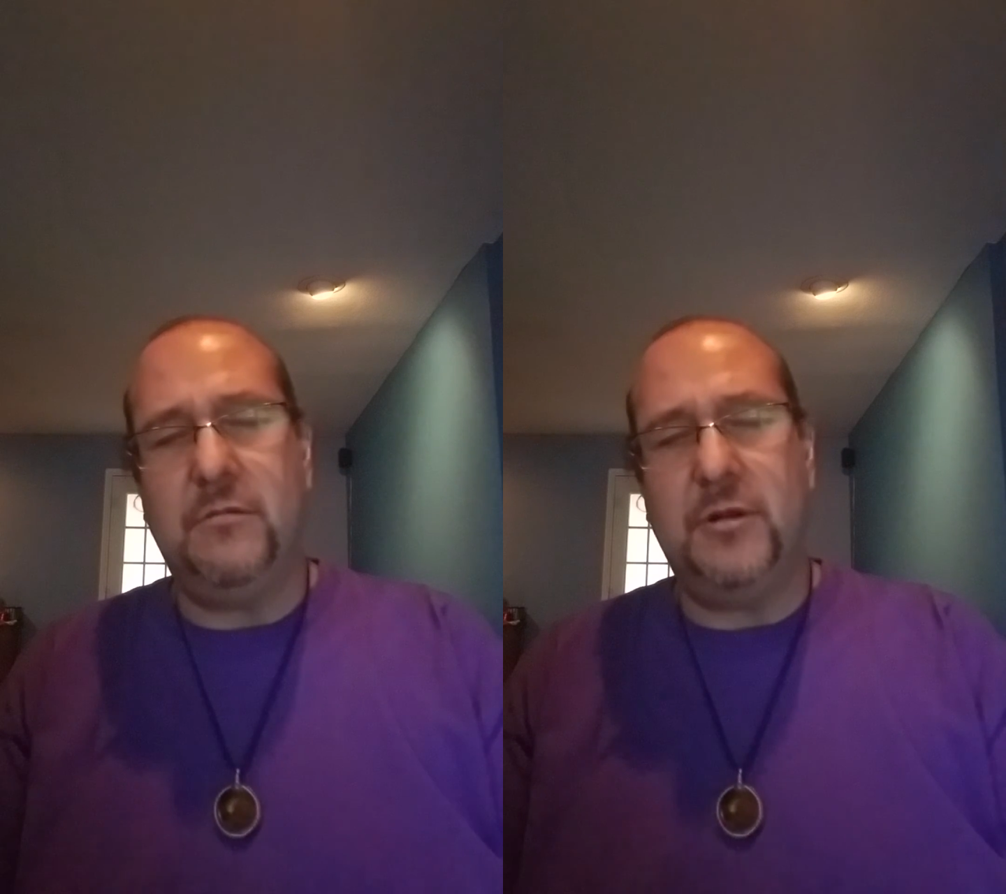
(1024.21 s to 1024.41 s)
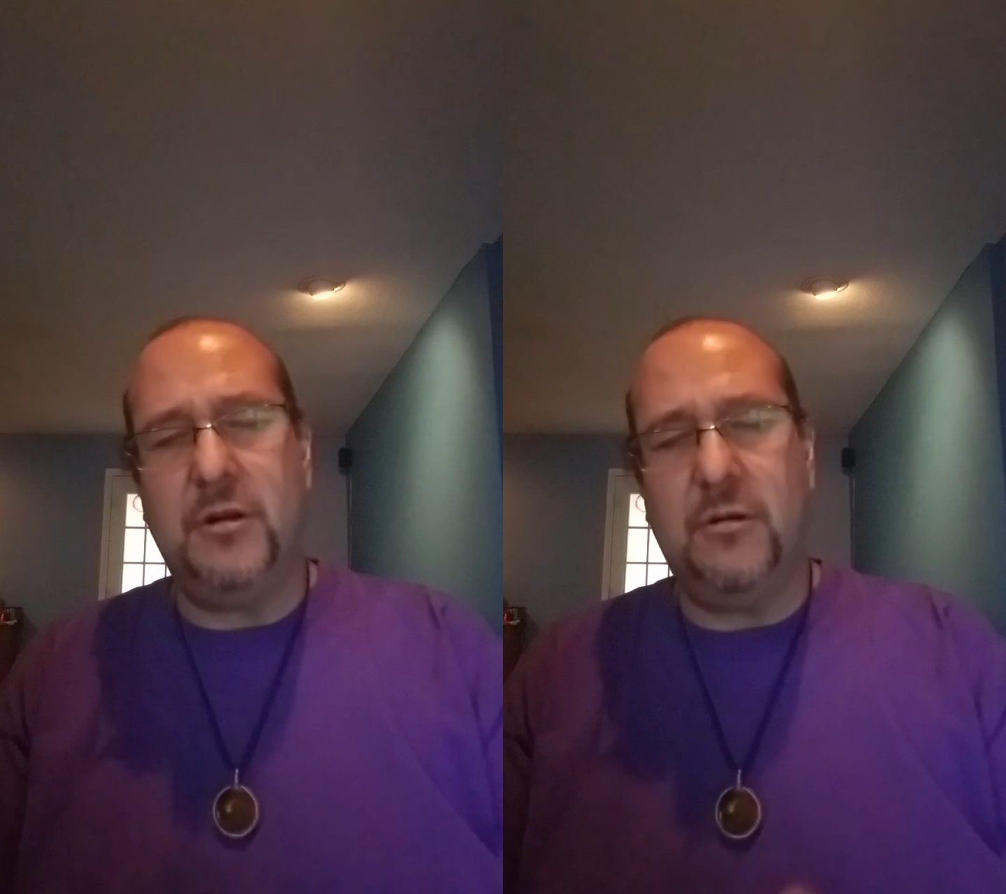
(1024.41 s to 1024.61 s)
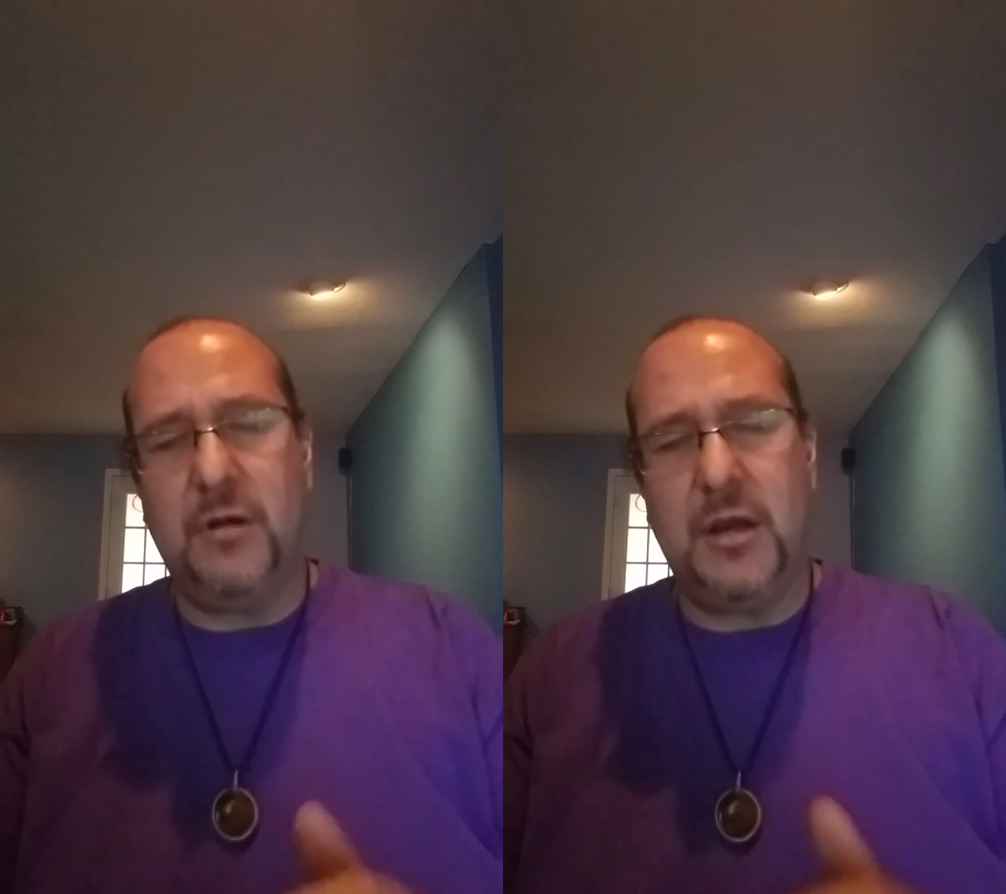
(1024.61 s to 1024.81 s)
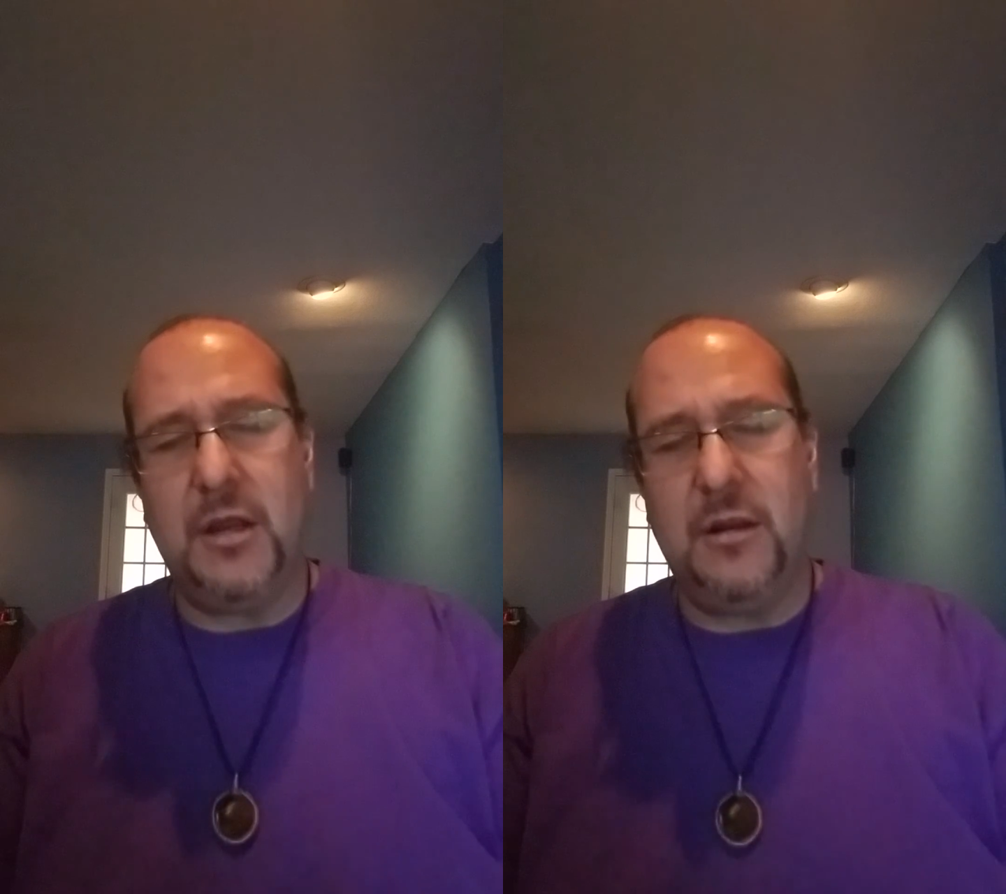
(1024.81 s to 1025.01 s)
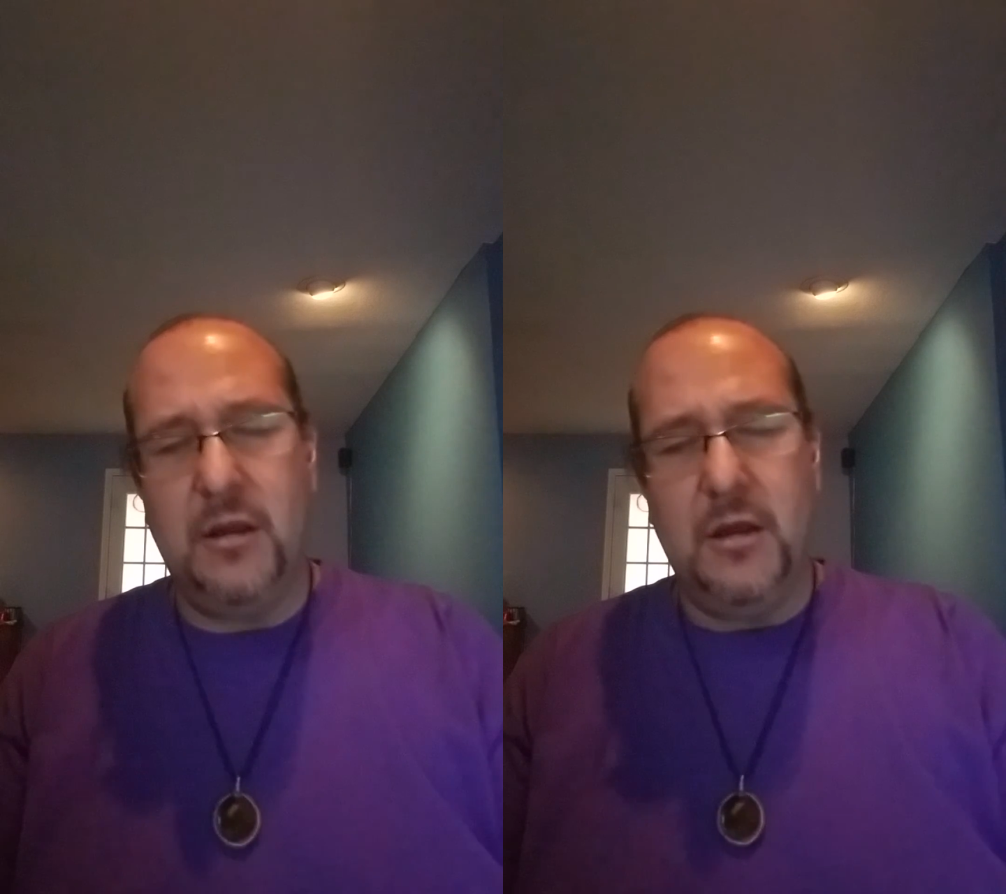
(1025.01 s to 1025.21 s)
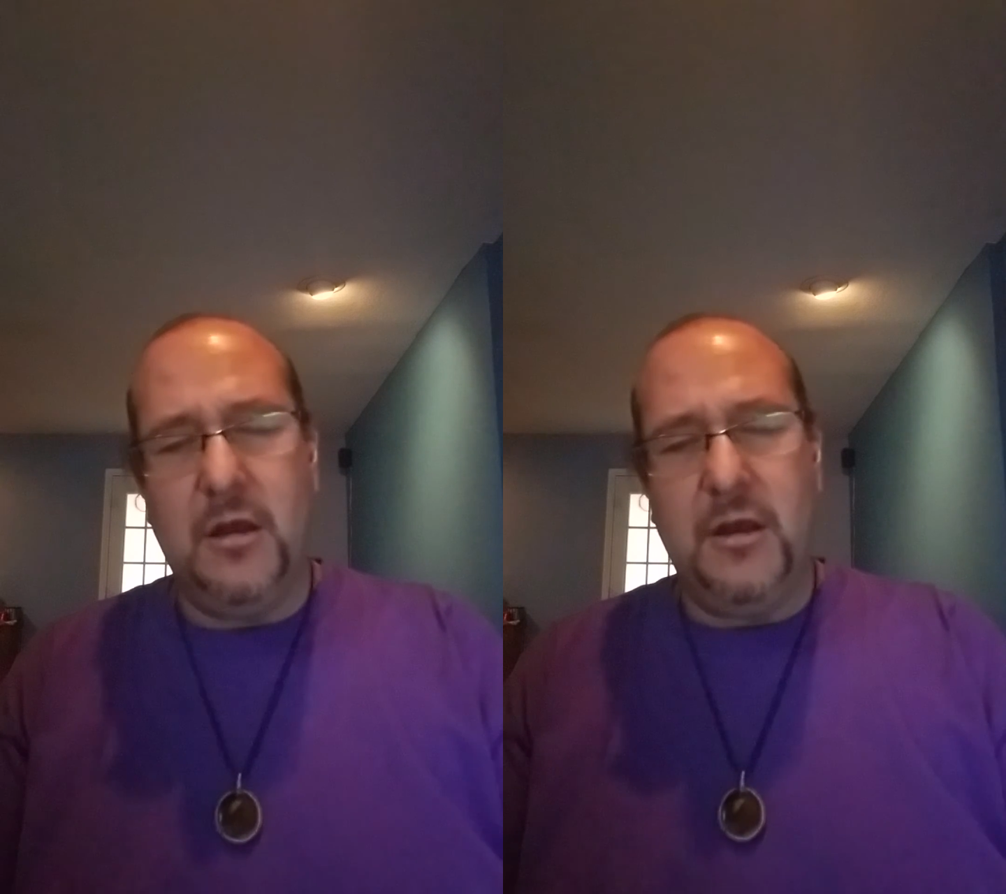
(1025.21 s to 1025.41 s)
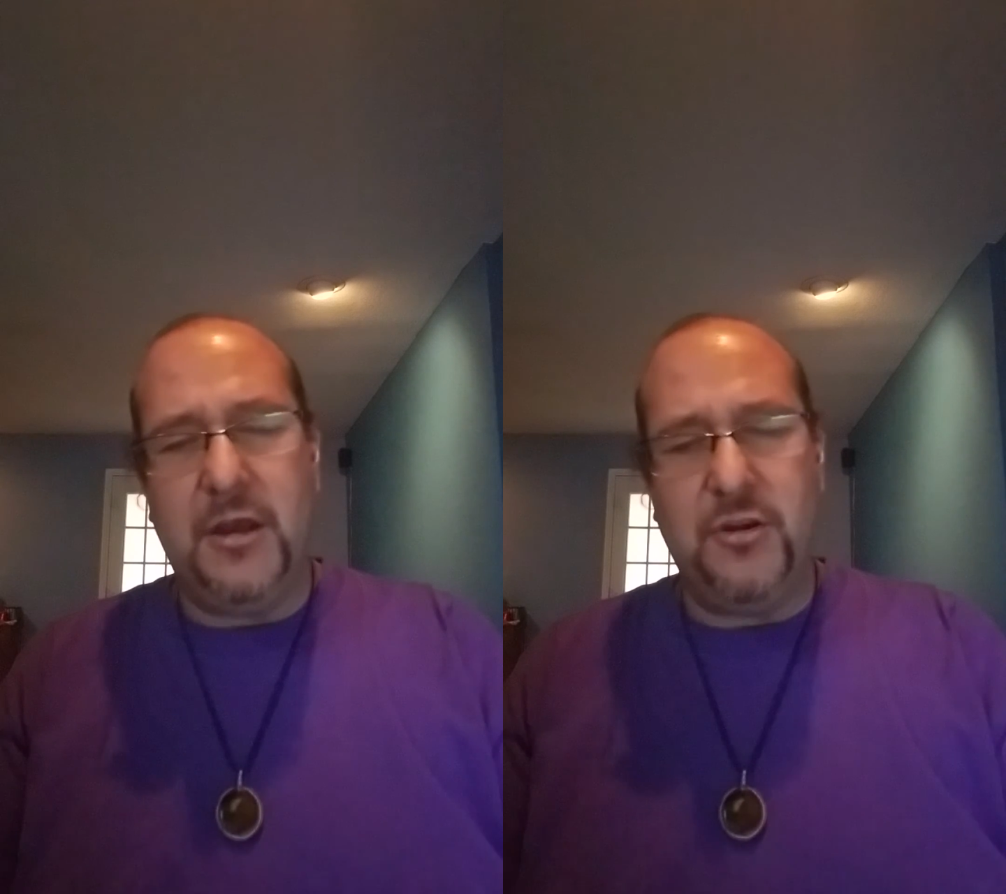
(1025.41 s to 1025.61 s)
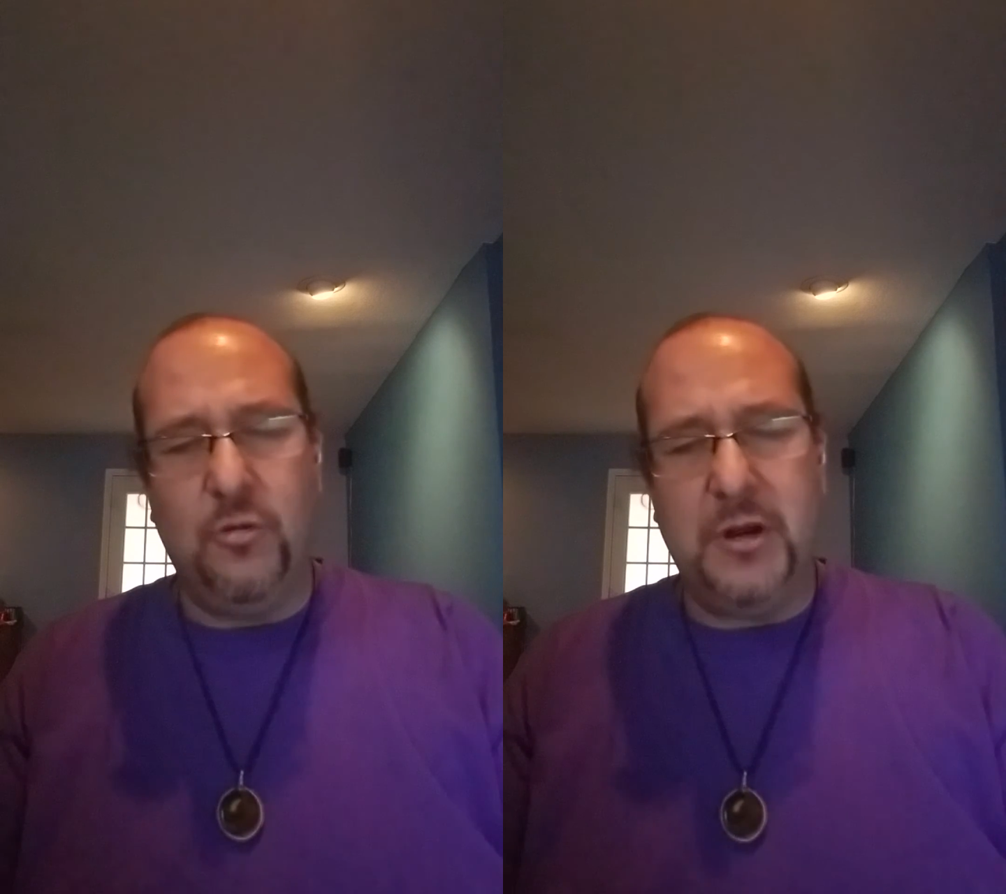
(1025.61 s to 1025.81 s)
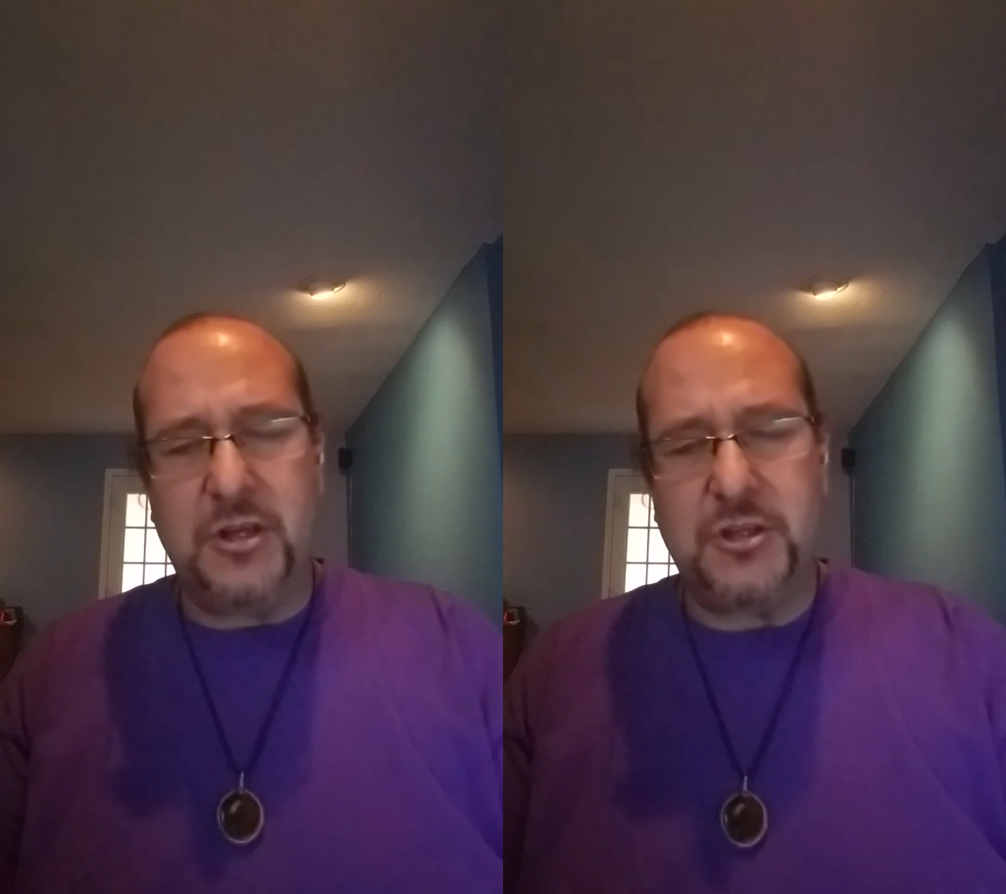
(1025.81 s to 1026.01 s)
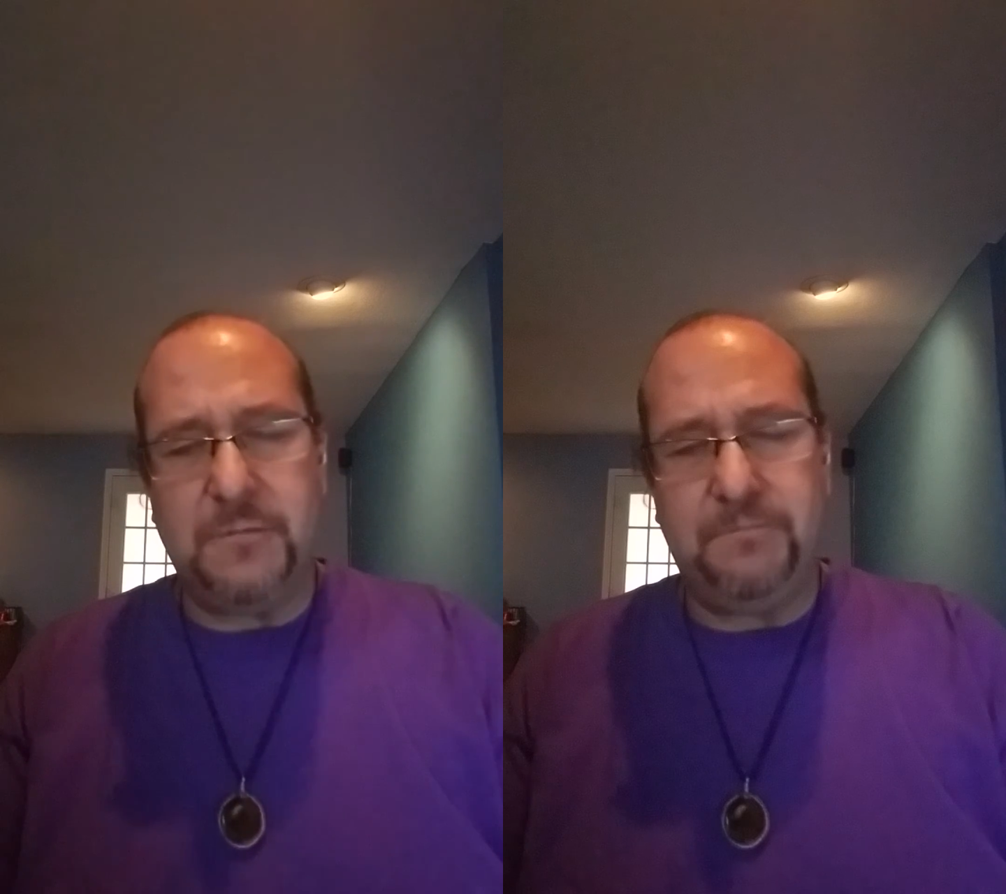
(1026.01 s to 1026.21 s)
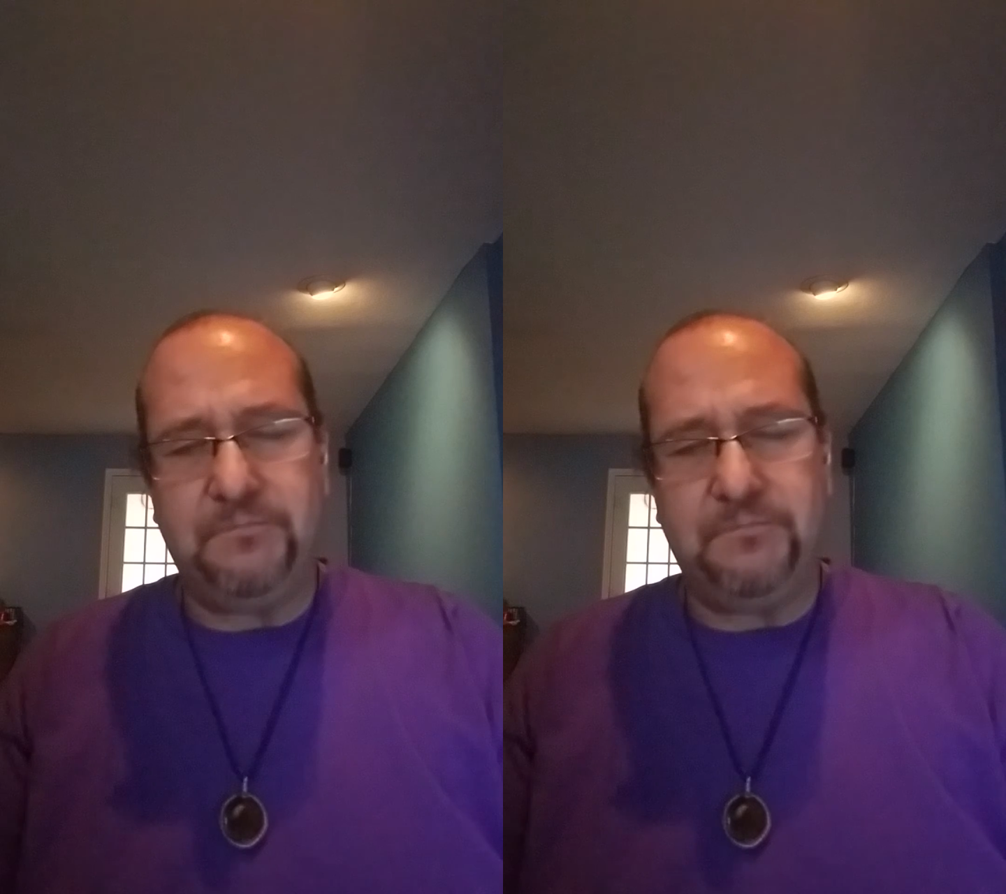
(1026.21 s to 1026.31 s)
and your wish.